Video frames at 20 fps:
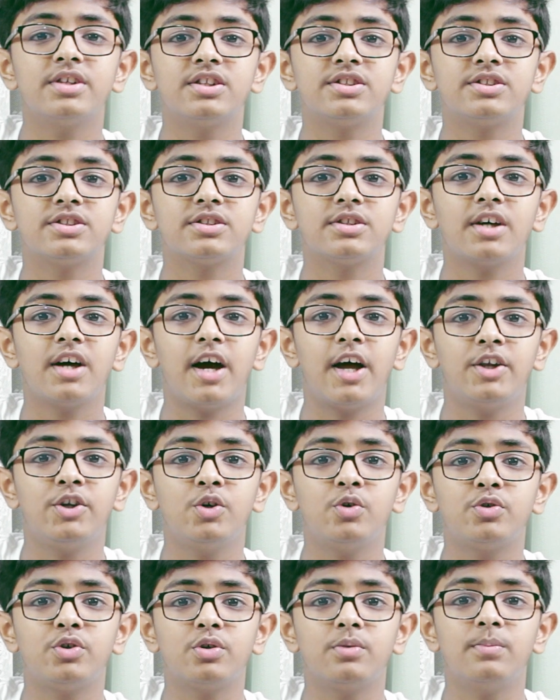Search and
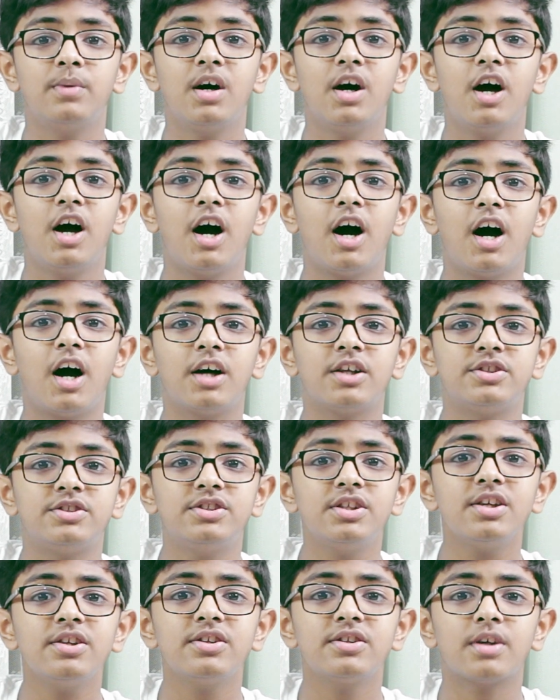YouTube are
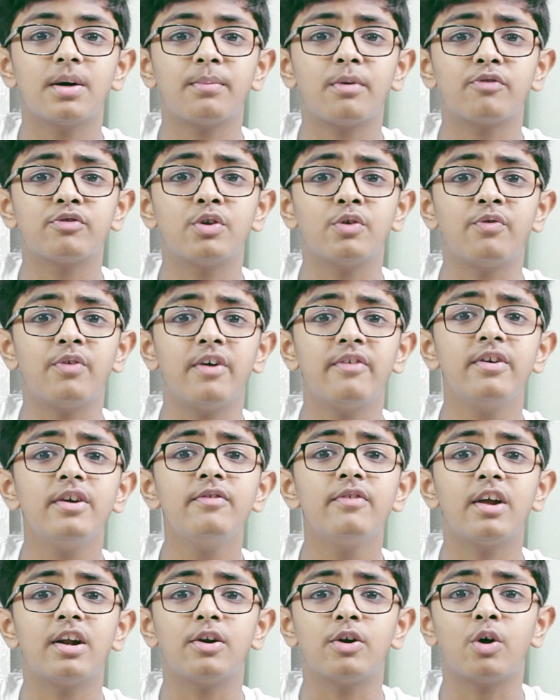just some of the
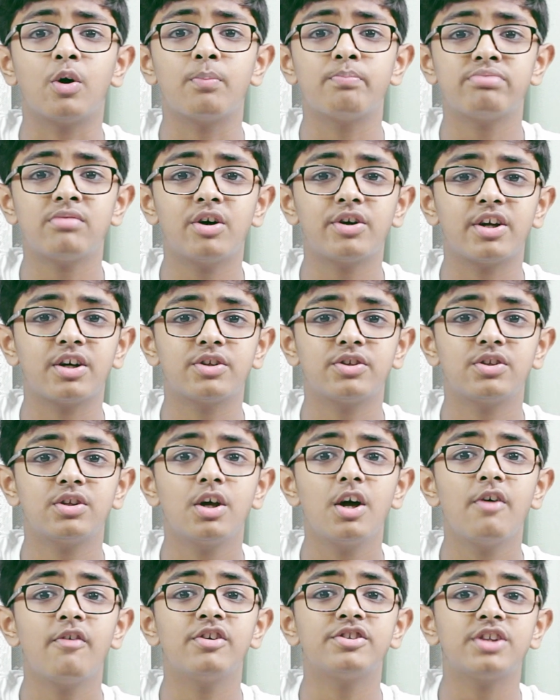very well-known products
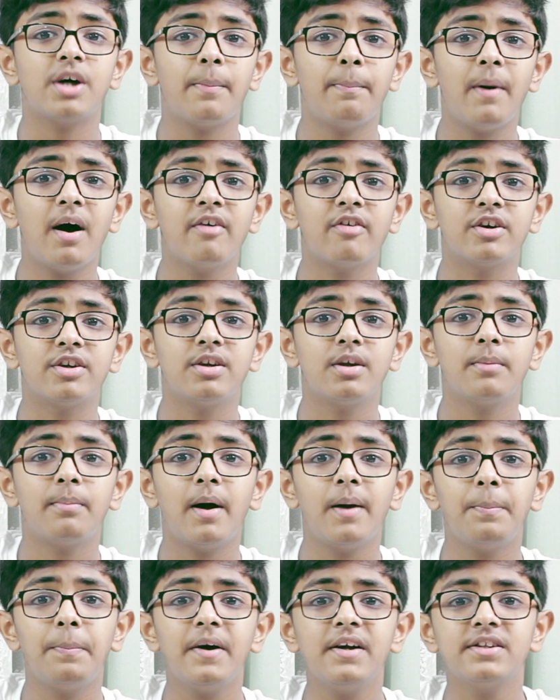which are powered
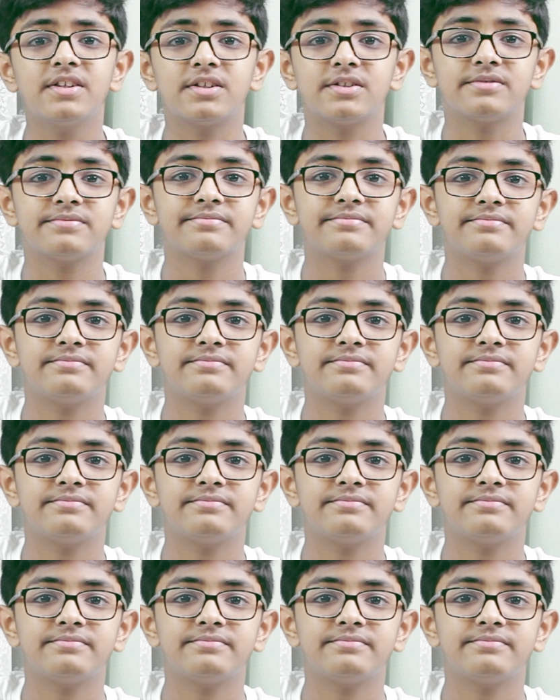by Python.